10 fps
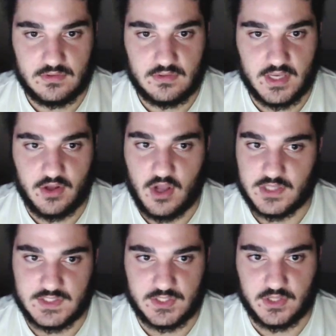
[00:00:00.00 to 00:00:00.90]
And
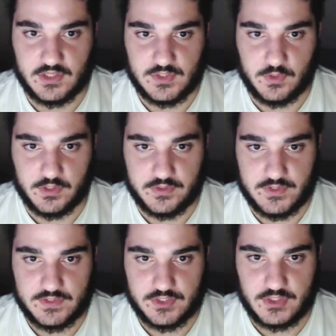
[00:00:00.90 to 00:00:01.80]
Costa's not the
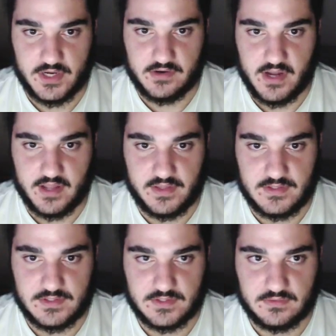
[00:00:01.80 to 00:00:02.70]
tallest striker out
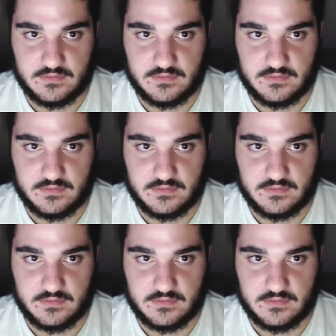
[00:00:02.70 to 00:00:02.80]
there, so...